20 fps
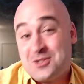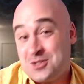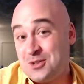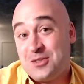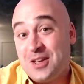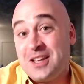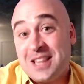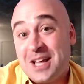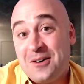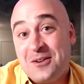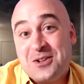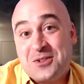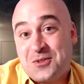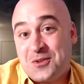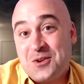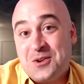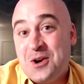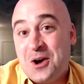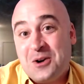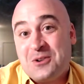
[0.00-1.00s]
Do you think that was
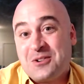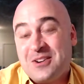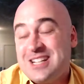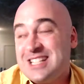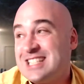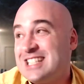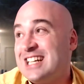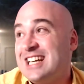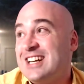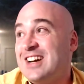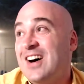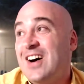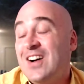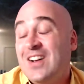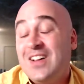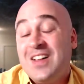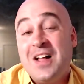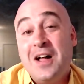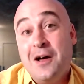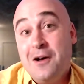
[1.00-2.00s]
for no reason at
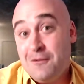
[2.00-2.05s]
all?